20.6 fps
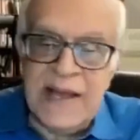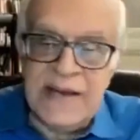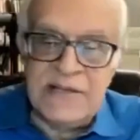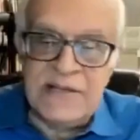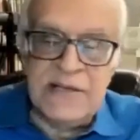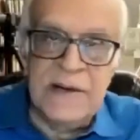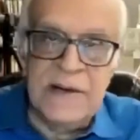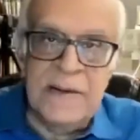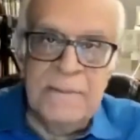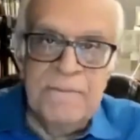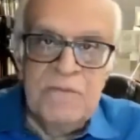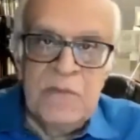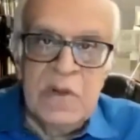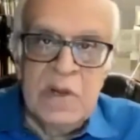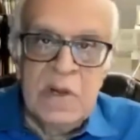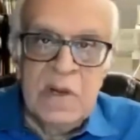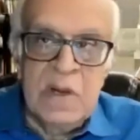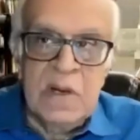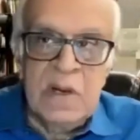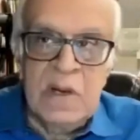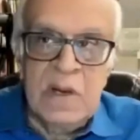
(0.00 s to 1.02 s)
that
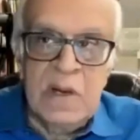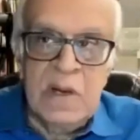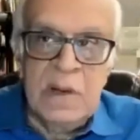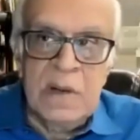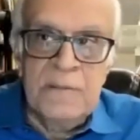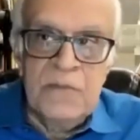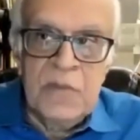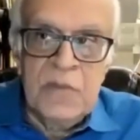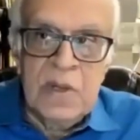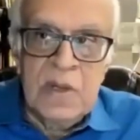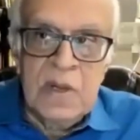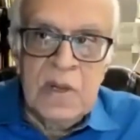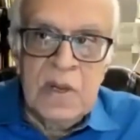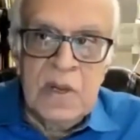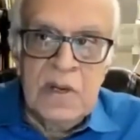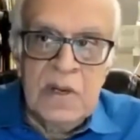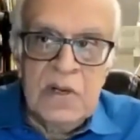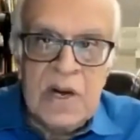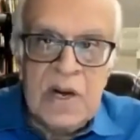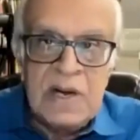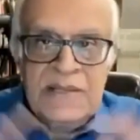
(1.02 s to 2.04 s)

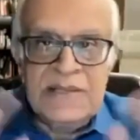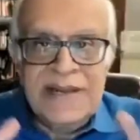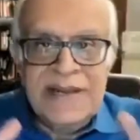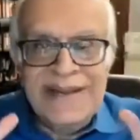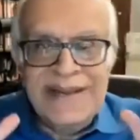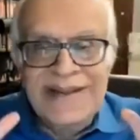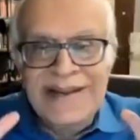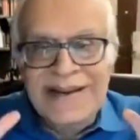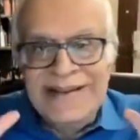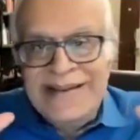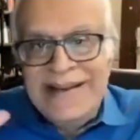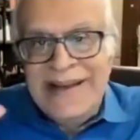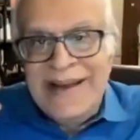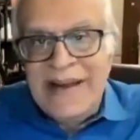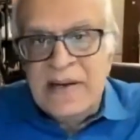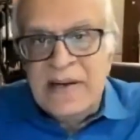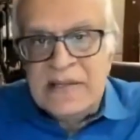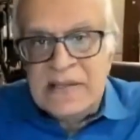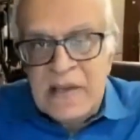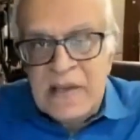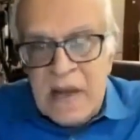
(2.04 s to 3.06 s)
not taking a dig
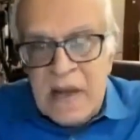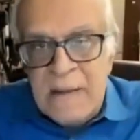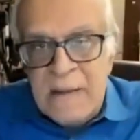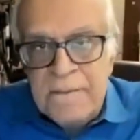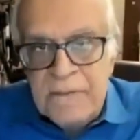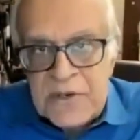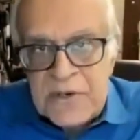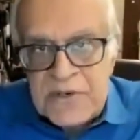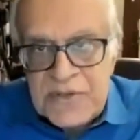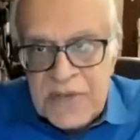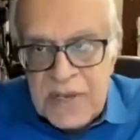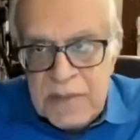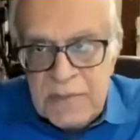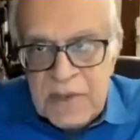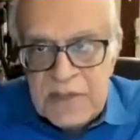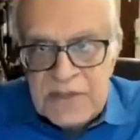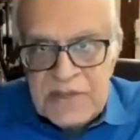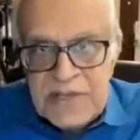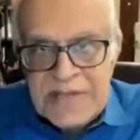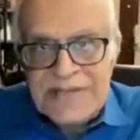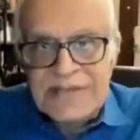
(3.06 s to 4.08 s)
at Islam per se,
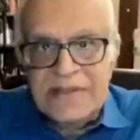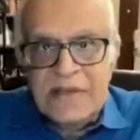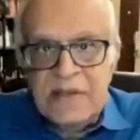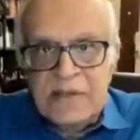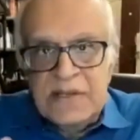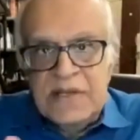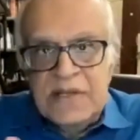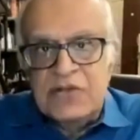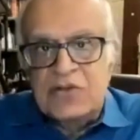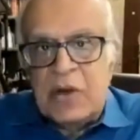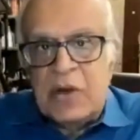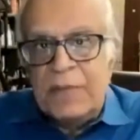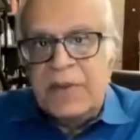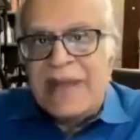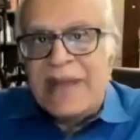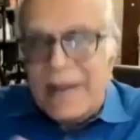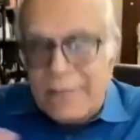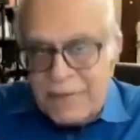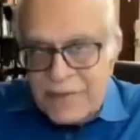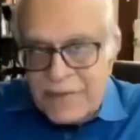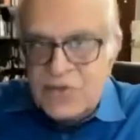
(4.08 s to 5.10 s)
but since that this
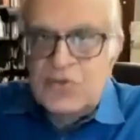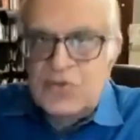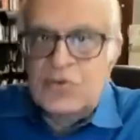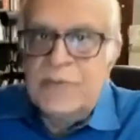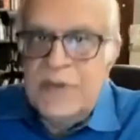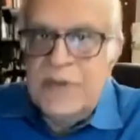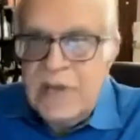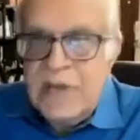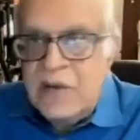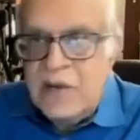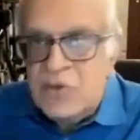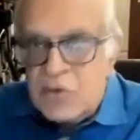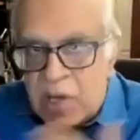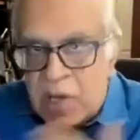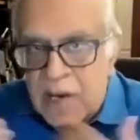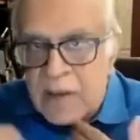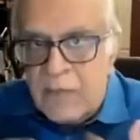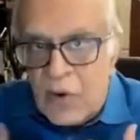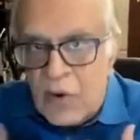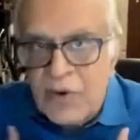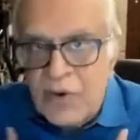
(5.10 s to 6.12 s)
topic happens to be,
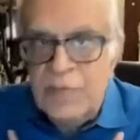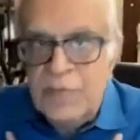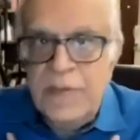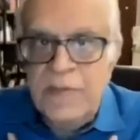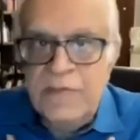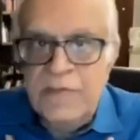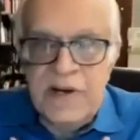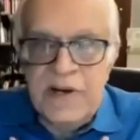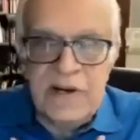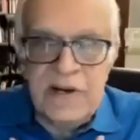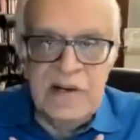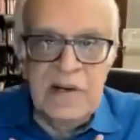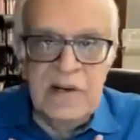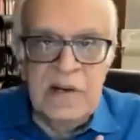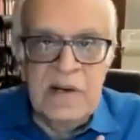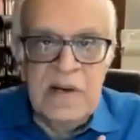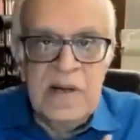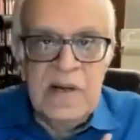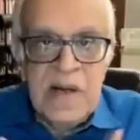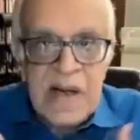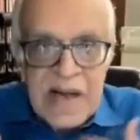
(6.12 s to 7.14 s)
I want to be very
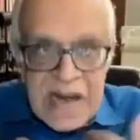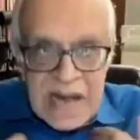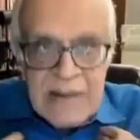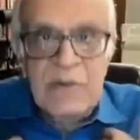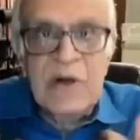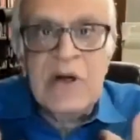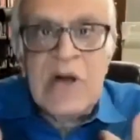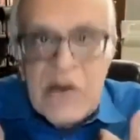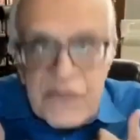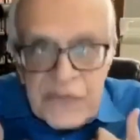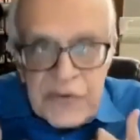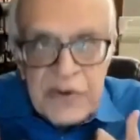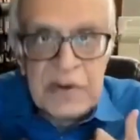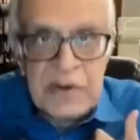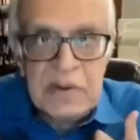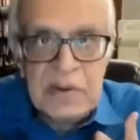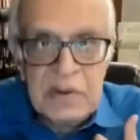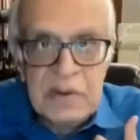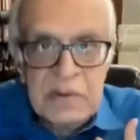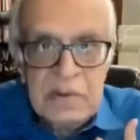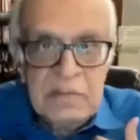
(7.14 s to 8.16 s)
clear. I'm a
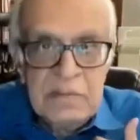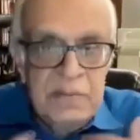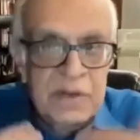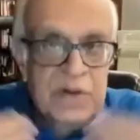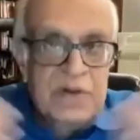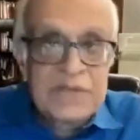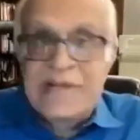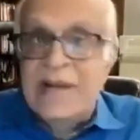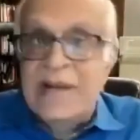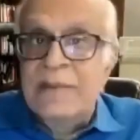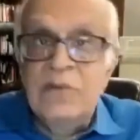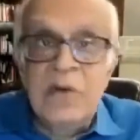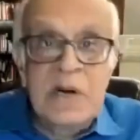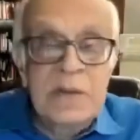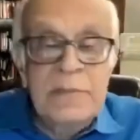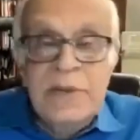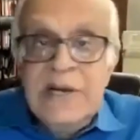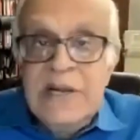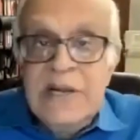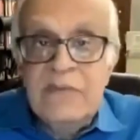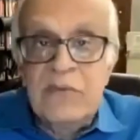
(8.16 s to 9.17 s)
kafir because I'm
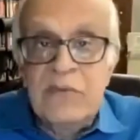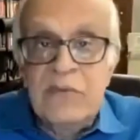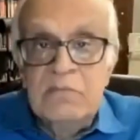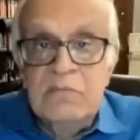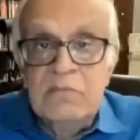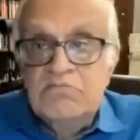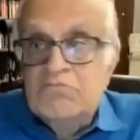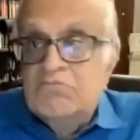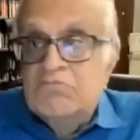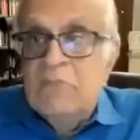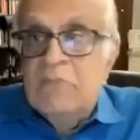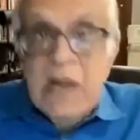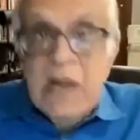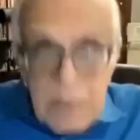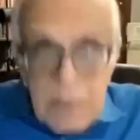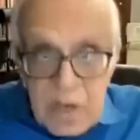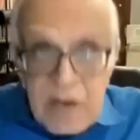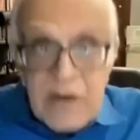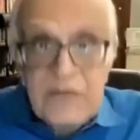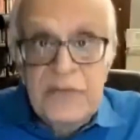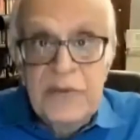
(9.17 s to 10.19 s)
not a believer.
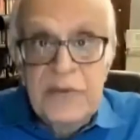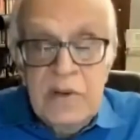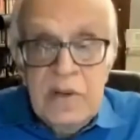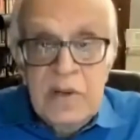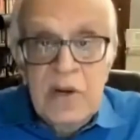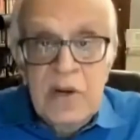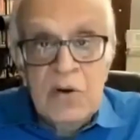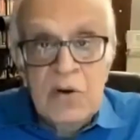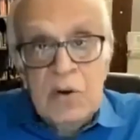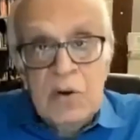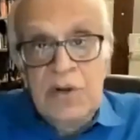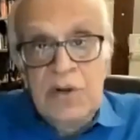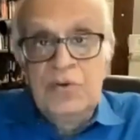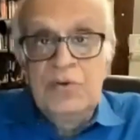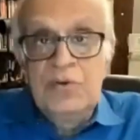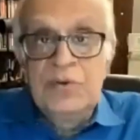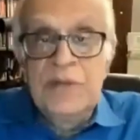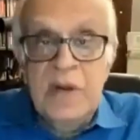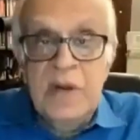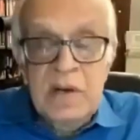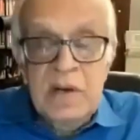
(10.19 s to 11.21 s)
I'm a kafir according
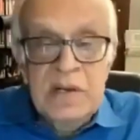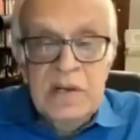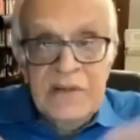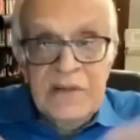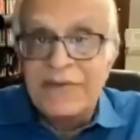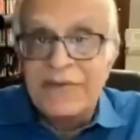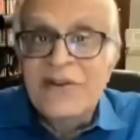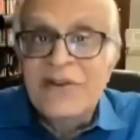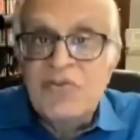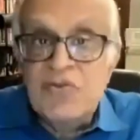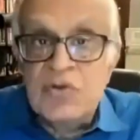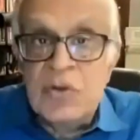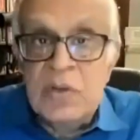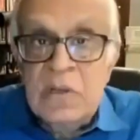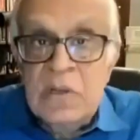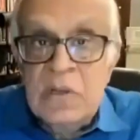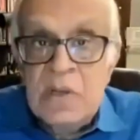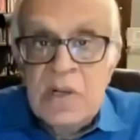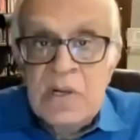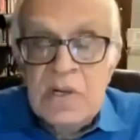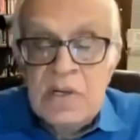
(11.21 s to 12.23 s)
to their
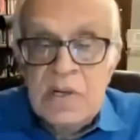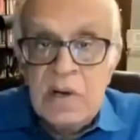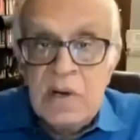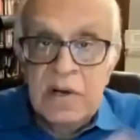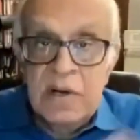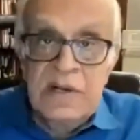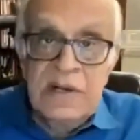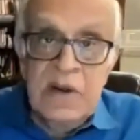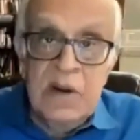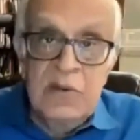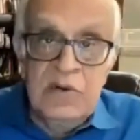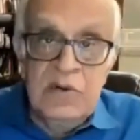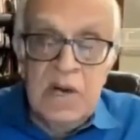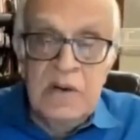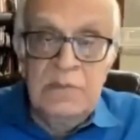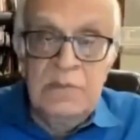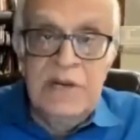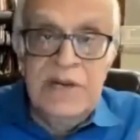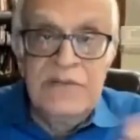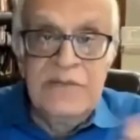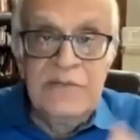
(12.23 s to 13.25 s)
definition, a
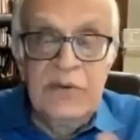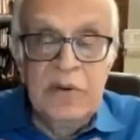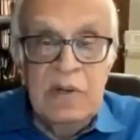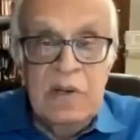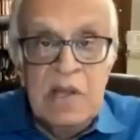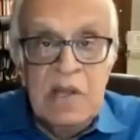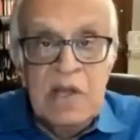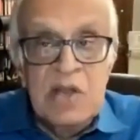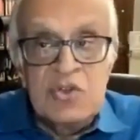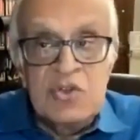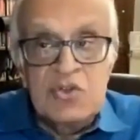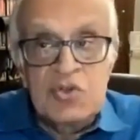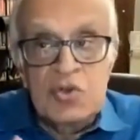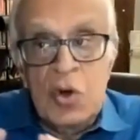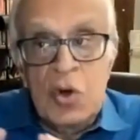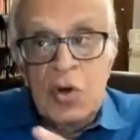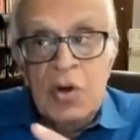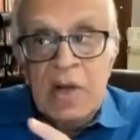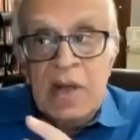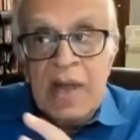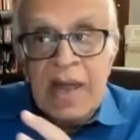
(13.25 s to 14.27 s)
non-believer.
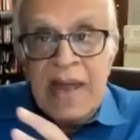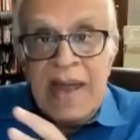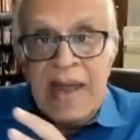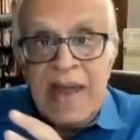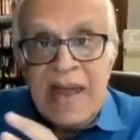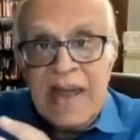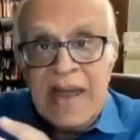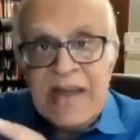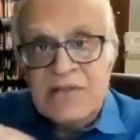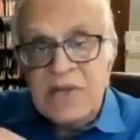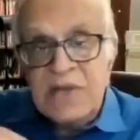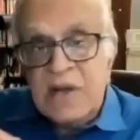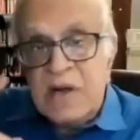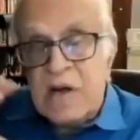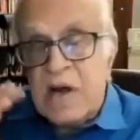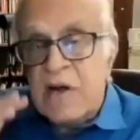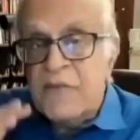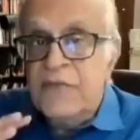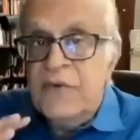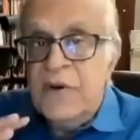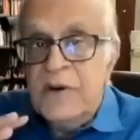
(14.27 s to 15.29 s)
So as a
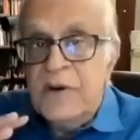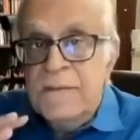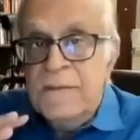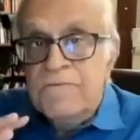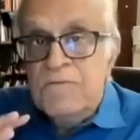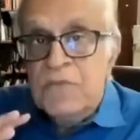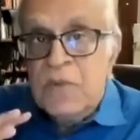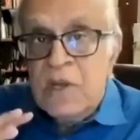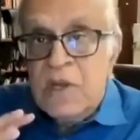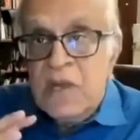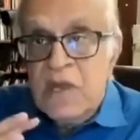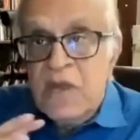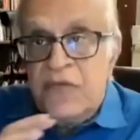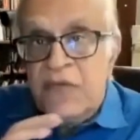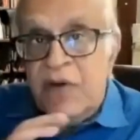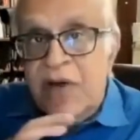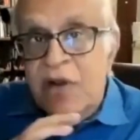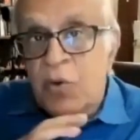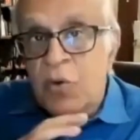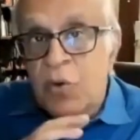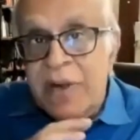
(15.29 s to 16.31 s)
kafir,
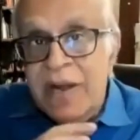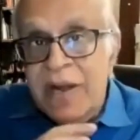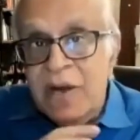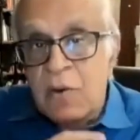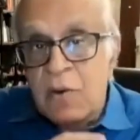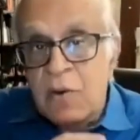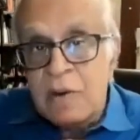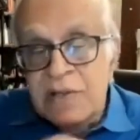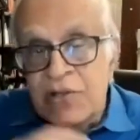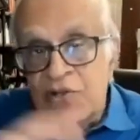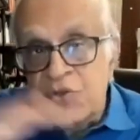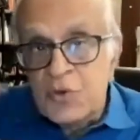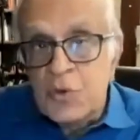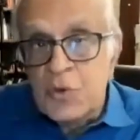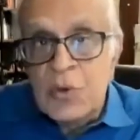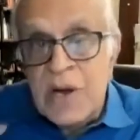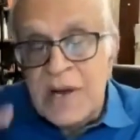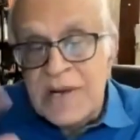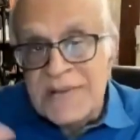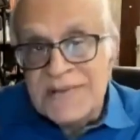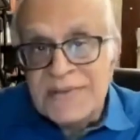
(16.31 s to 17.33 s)
if I look at all the
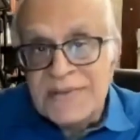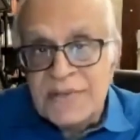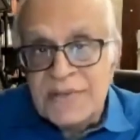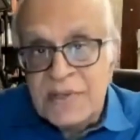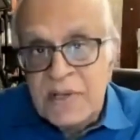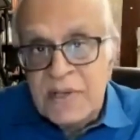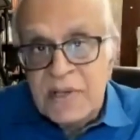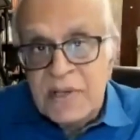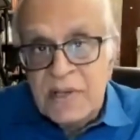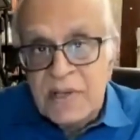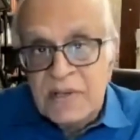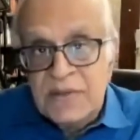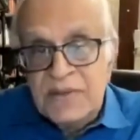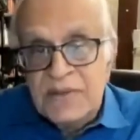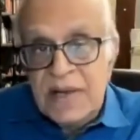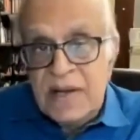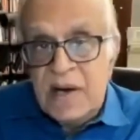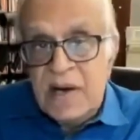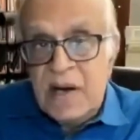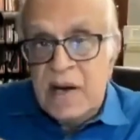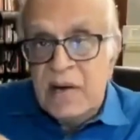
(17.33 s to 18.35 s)
surahs
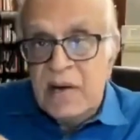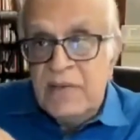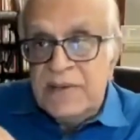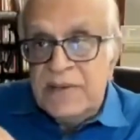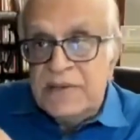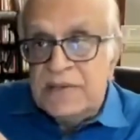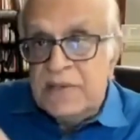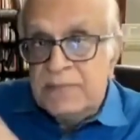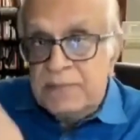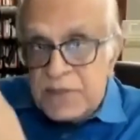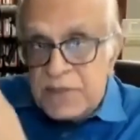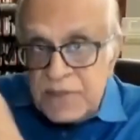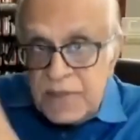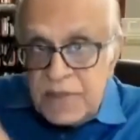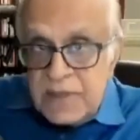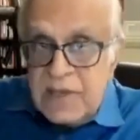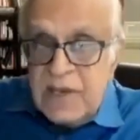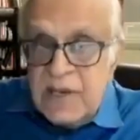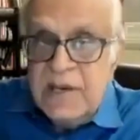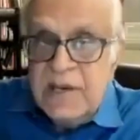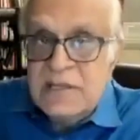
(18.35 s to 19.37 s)
that are written,
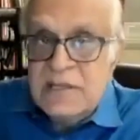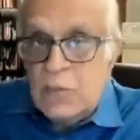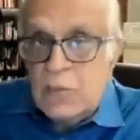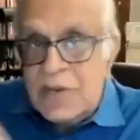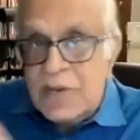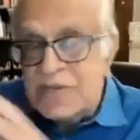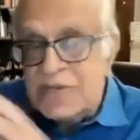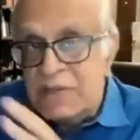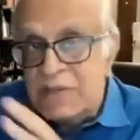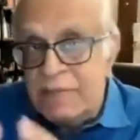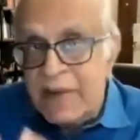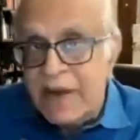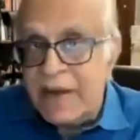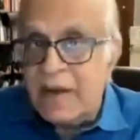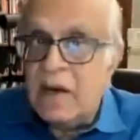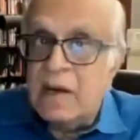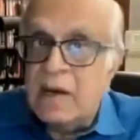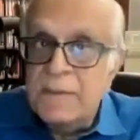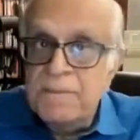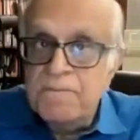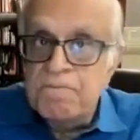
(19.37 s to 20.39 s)
particularly the ones in
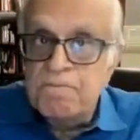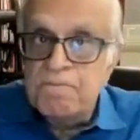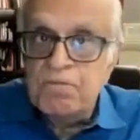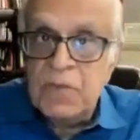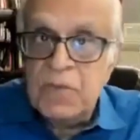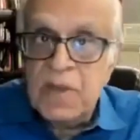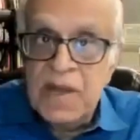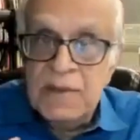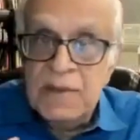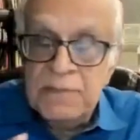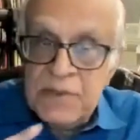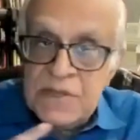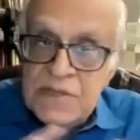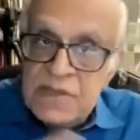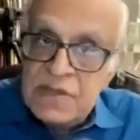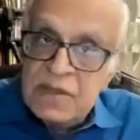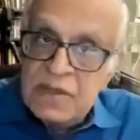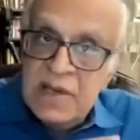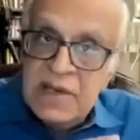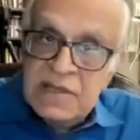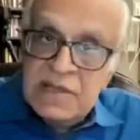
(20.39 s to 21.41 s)
Mecca, and
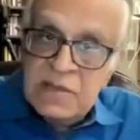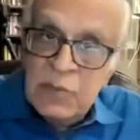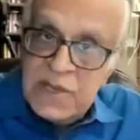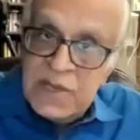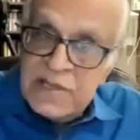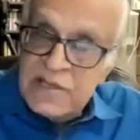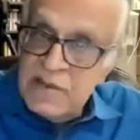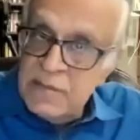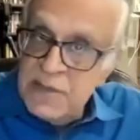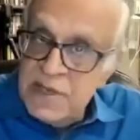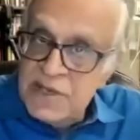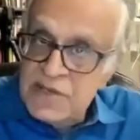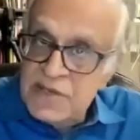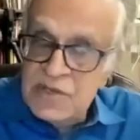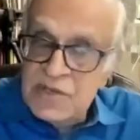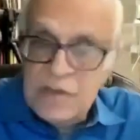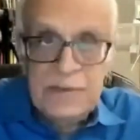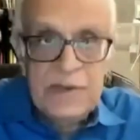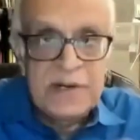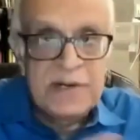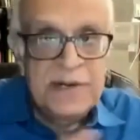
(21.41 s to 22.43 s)
particularly the way they've been
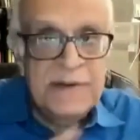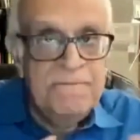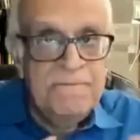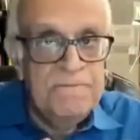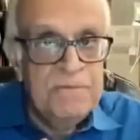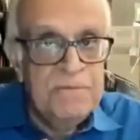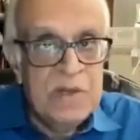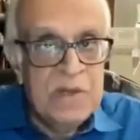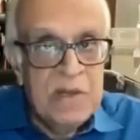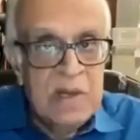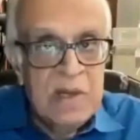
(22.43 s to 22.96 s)
interpreted,